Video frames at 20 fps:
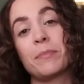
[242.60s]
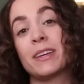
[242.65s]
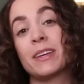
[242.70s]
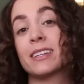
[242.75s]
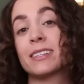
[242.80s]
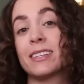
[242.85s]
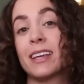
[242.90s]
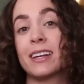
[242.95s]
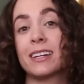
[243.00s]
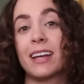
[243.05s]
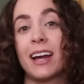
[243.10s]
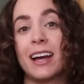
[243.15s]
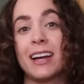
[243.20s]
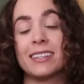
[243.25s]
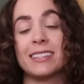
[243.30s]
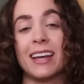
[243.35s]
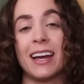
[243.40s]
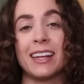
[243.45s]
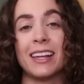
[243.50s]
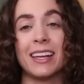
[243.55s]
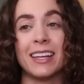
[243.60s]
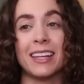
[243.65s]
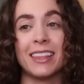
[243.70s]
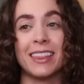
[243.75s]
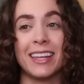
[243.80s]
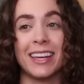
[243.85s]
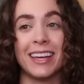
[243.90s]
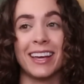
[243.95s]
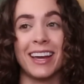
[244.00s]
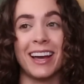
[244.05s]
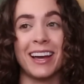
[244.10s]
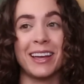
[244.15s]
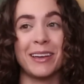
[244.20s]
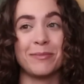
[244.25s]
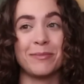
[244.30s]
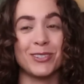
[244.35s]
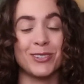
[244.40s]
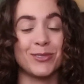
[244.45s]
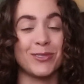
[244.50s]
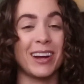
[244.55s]
being said, guys, I think I
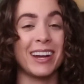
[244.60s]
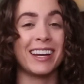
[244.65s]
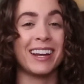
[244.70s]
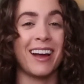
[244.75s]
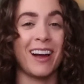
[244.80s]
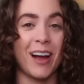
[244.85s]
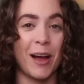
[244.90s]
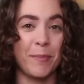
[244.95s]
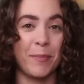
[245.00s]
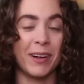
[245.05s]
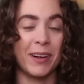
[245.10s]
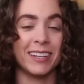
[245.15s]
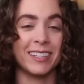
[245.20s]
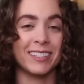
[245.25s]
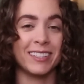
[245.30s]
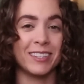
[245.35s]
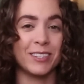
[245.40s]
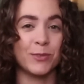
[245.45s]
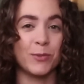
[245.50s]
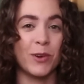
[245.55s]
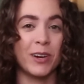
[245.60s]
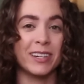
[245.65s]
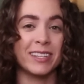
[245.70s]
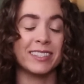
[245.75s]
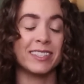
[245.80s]
am just ready to hop on into this one.